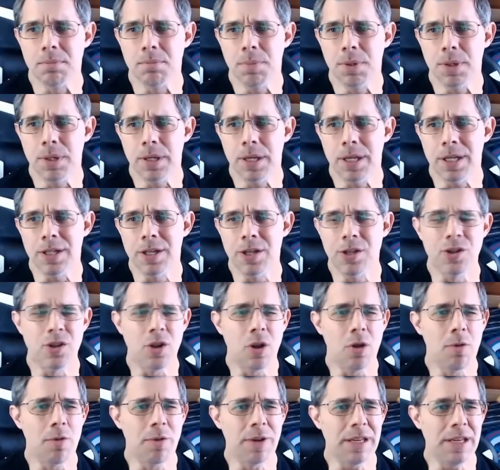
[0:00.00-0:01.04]
but a
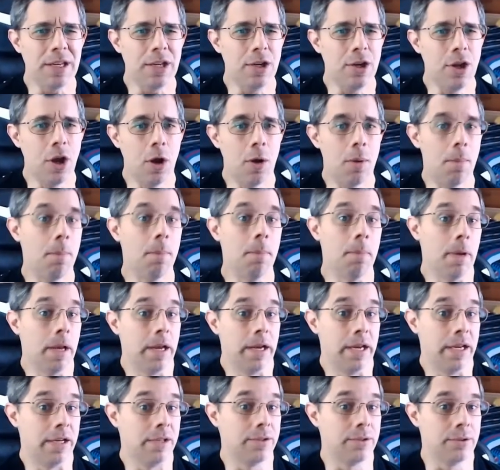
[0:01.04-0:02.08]
dissolving gum,
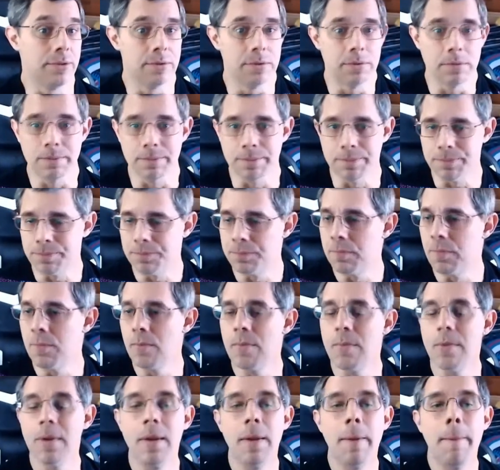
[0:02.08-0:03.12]
I guess.
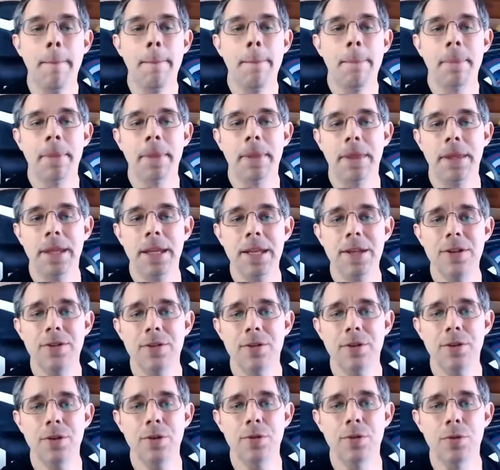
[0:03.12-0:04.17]
These
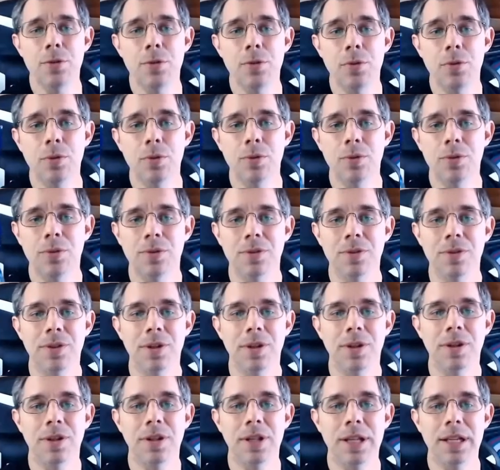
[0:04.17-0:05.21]
are new.
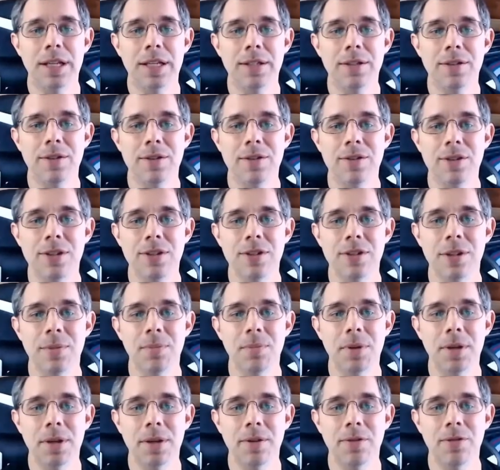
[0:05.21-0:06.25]
I'm glad to see
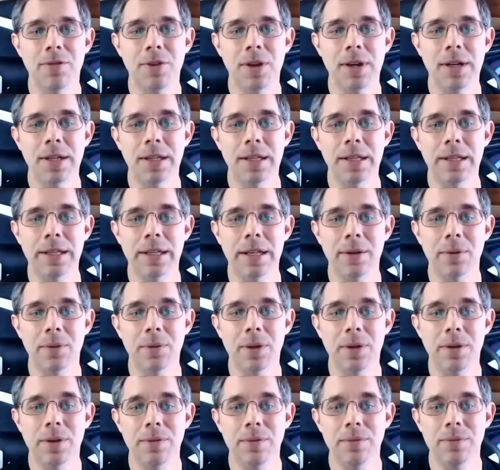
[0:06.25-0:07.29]
something finally that
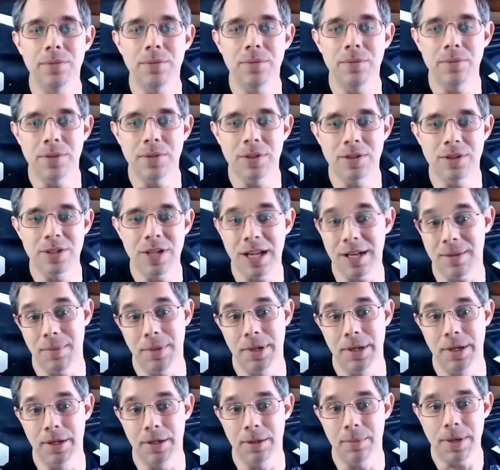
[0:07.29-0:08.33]
we it's not
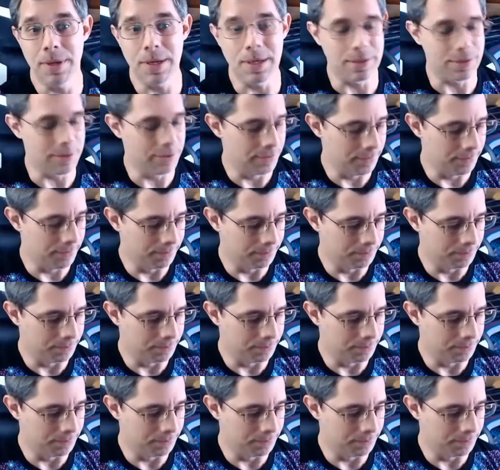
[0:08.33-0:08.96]
been in our box.